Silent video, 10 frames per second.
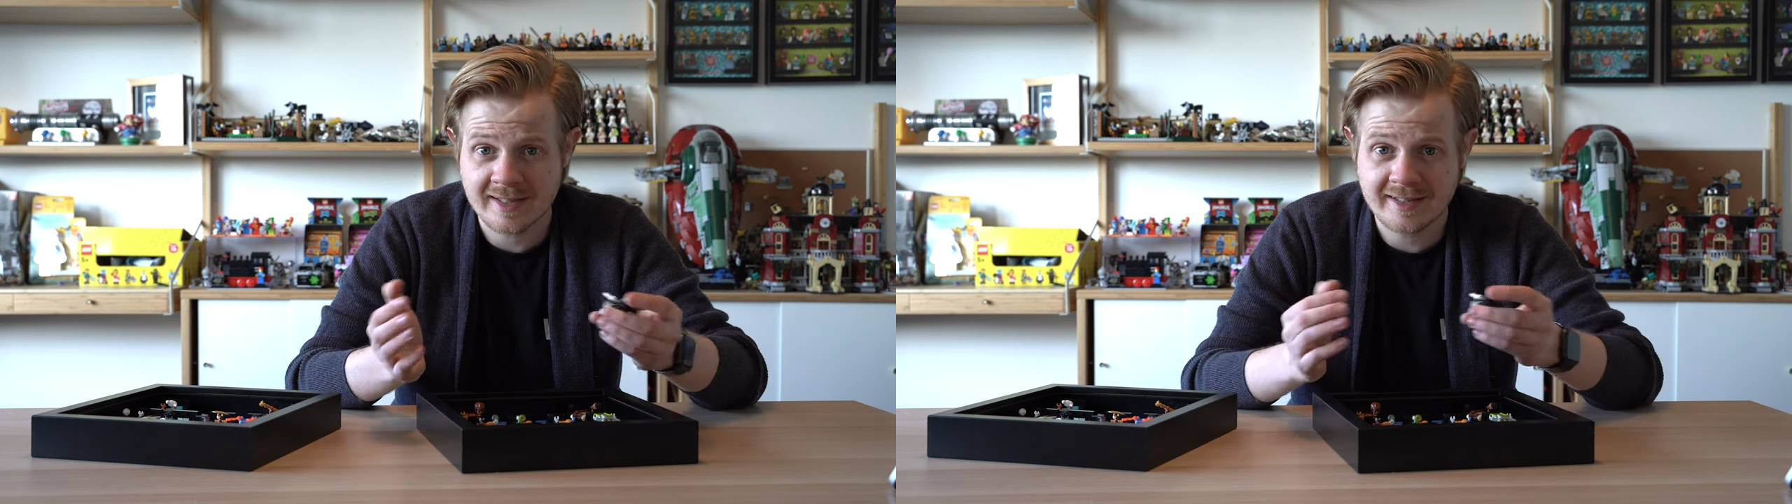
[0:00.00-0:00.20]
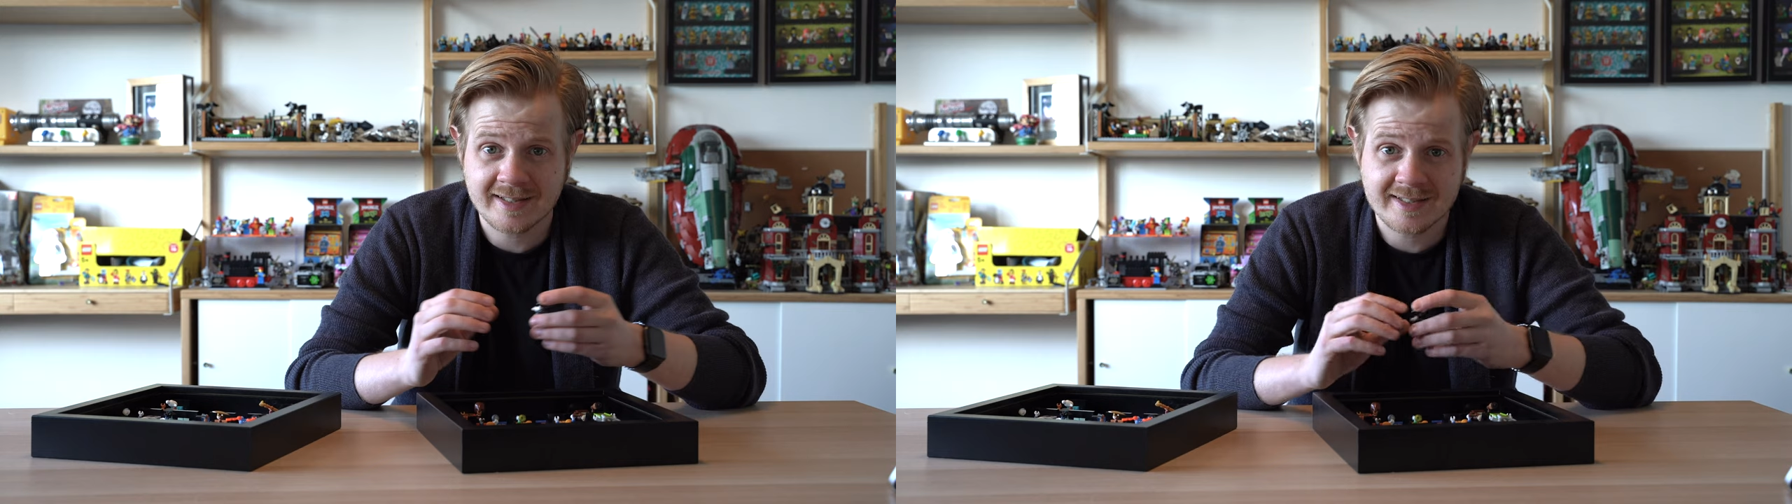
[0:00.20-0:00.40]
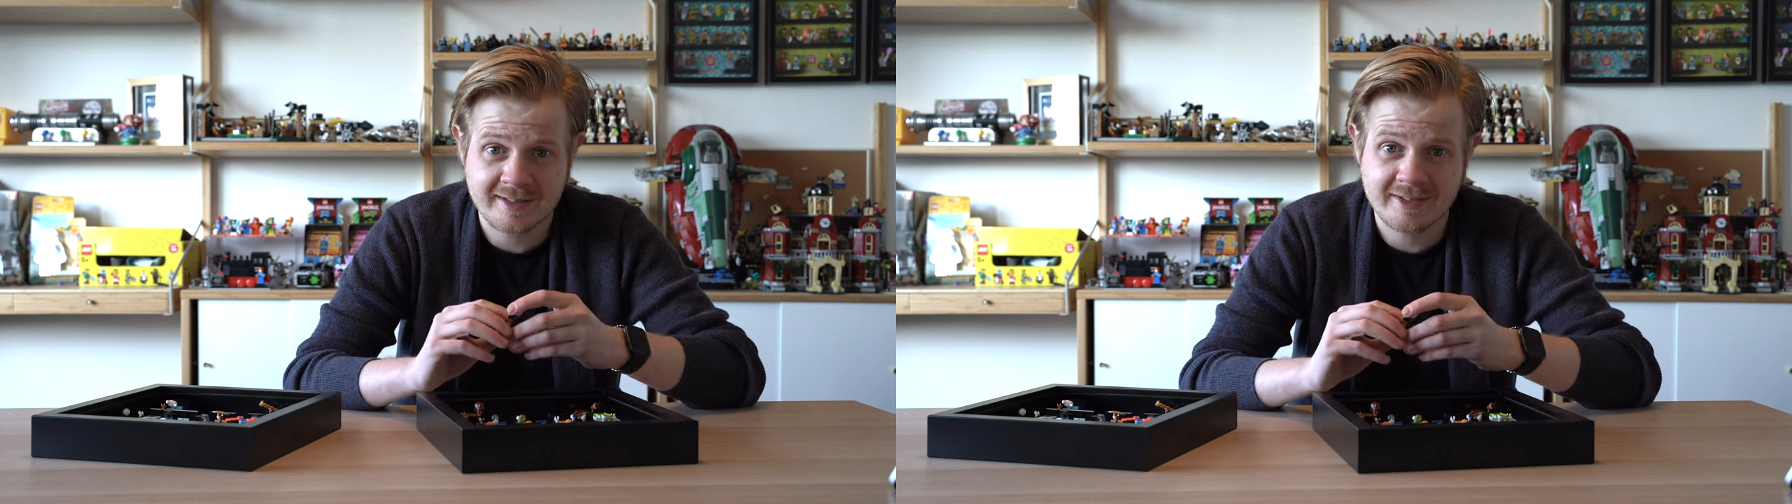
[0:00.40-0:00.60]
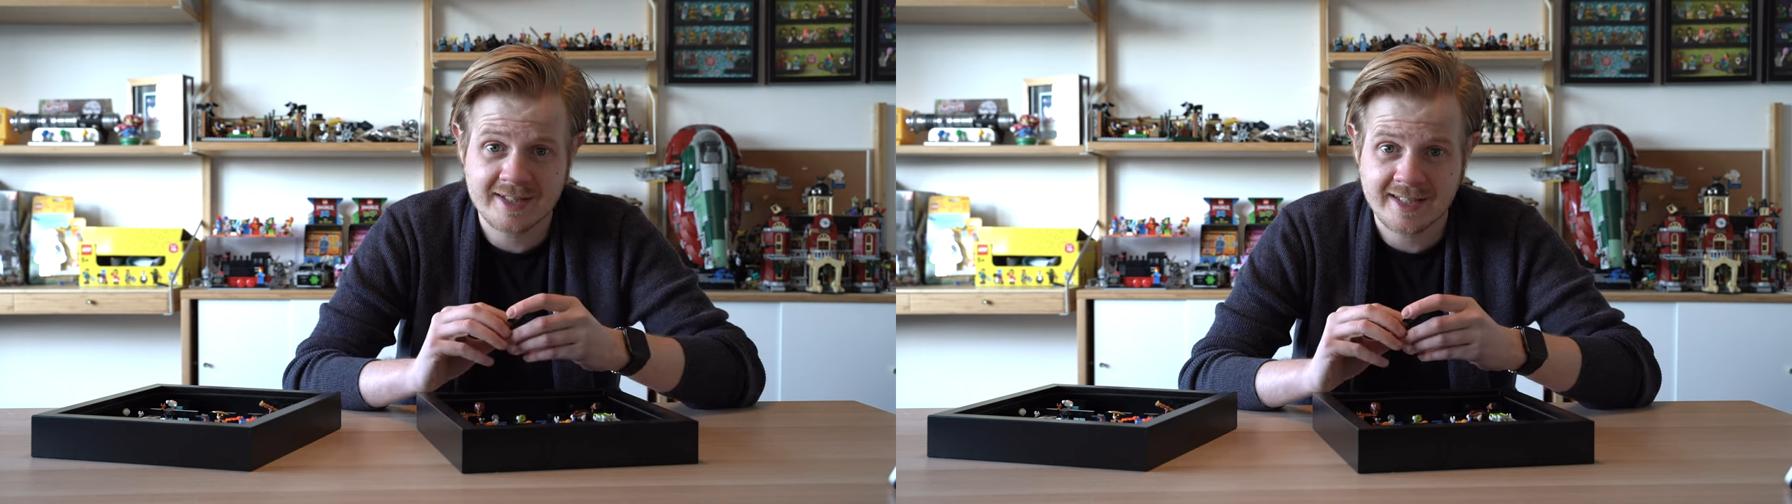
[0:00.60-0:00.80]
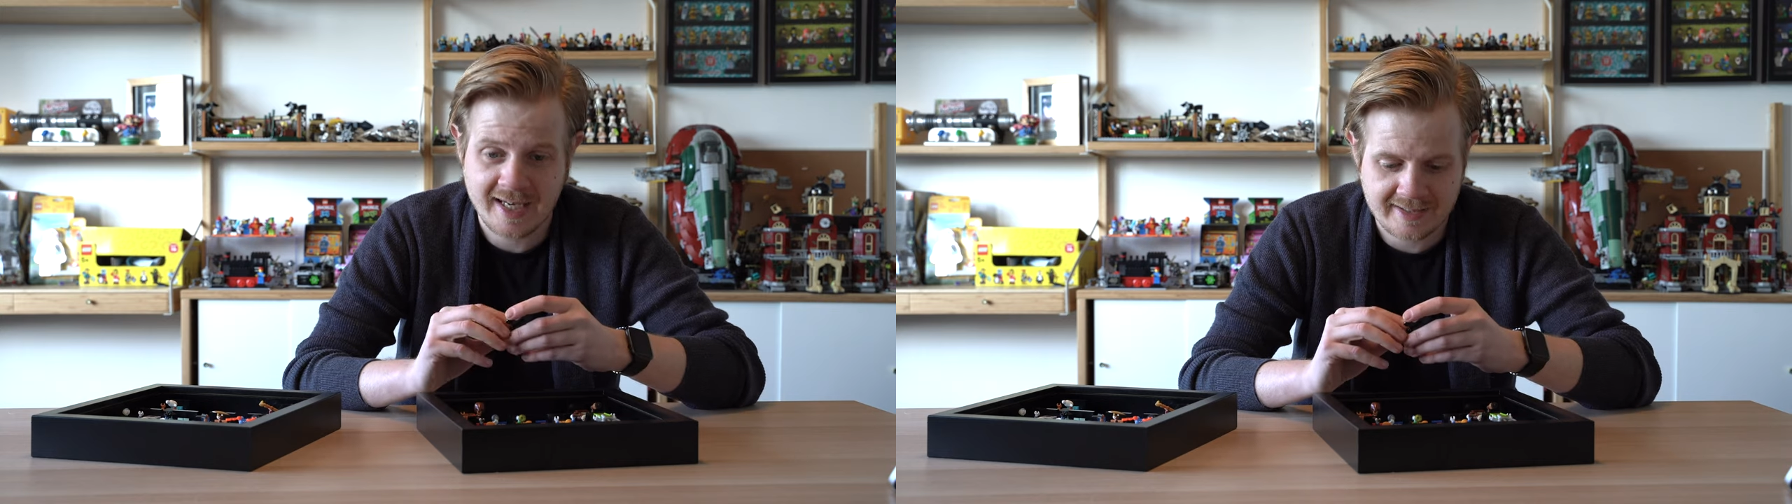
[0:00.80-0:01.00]
in this series
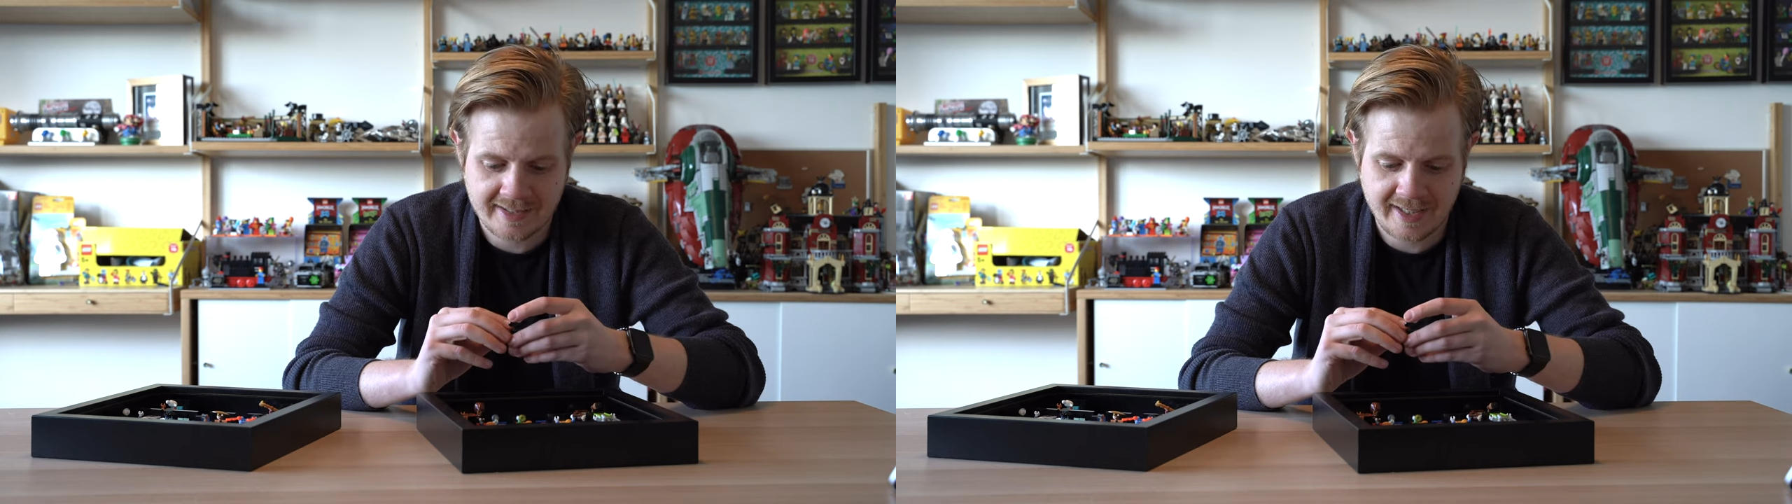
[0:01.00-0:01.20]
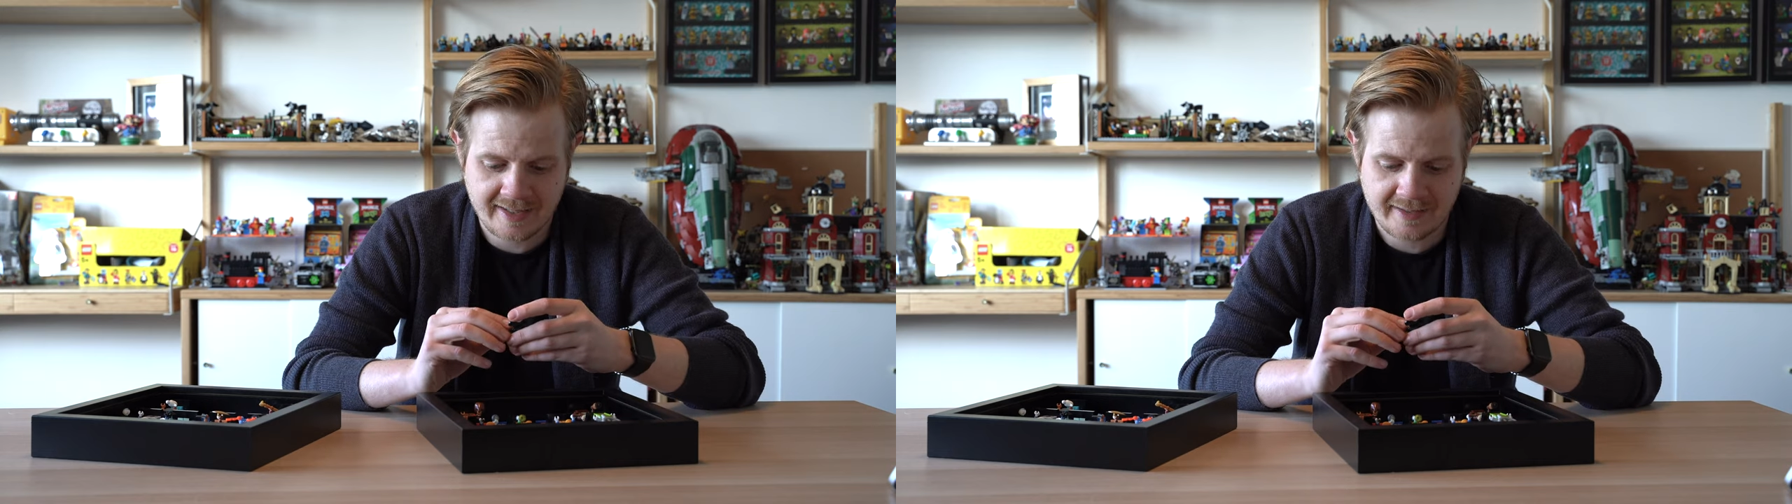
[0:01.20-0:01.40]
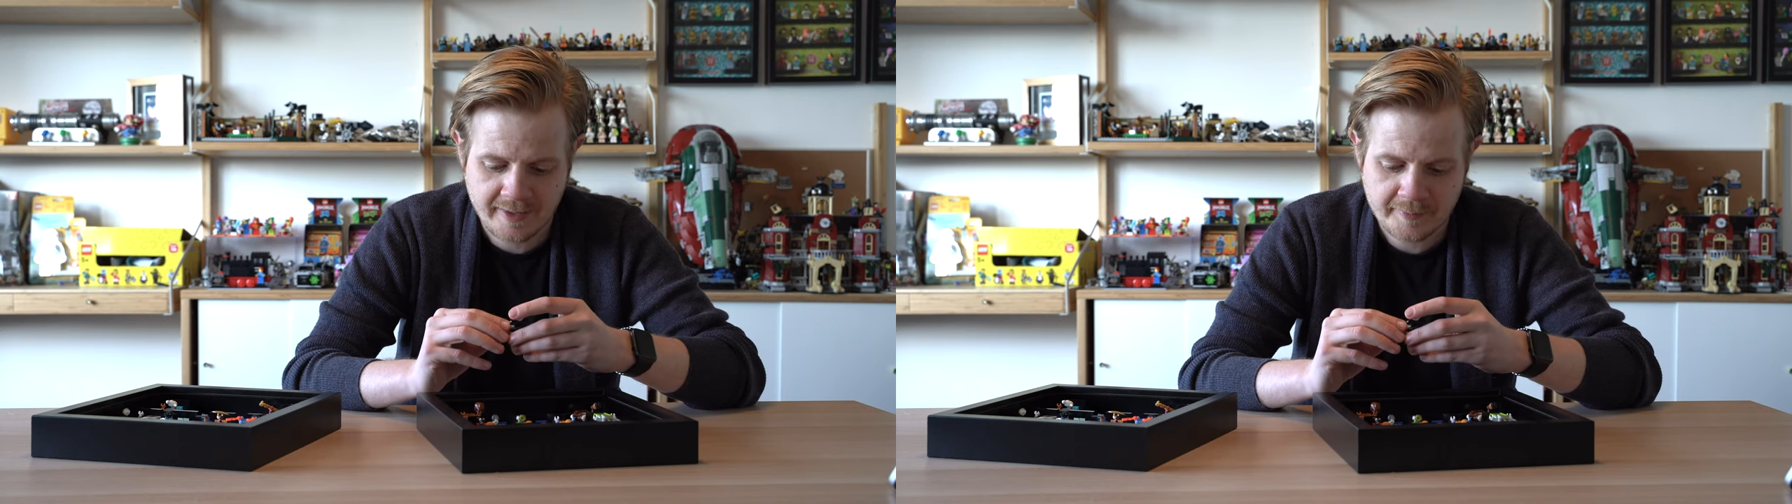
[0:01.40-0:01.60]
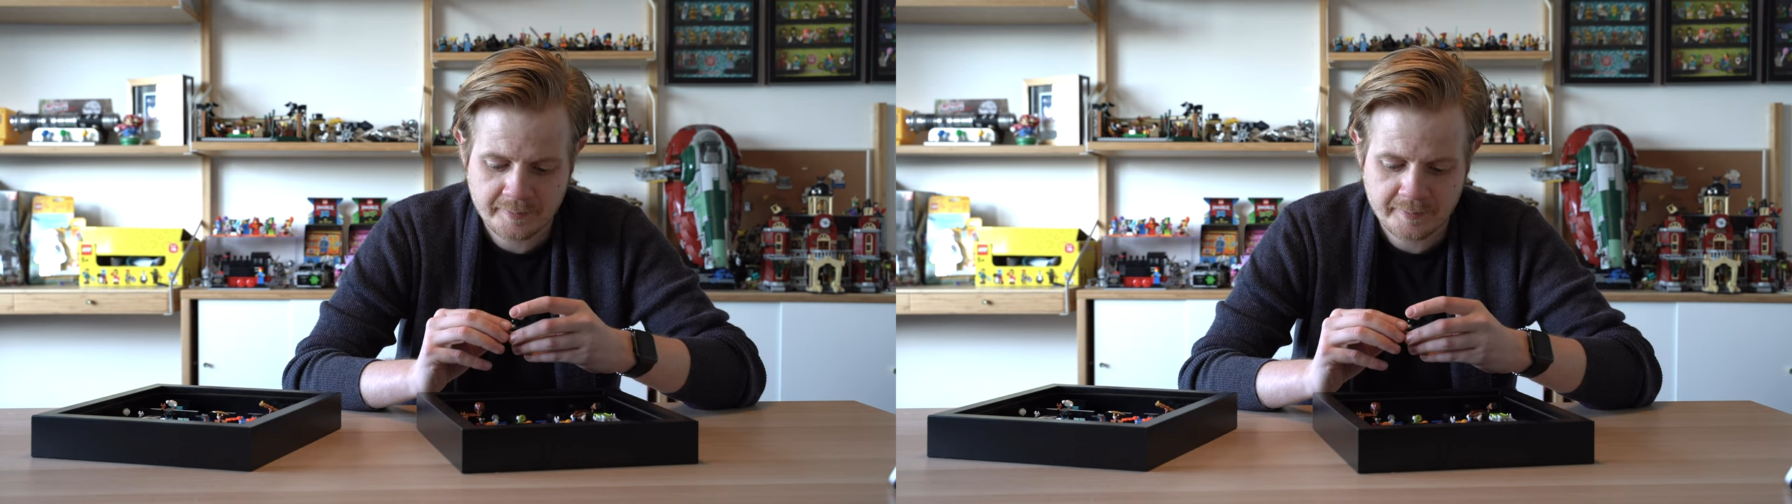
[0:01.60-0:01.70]
yet again.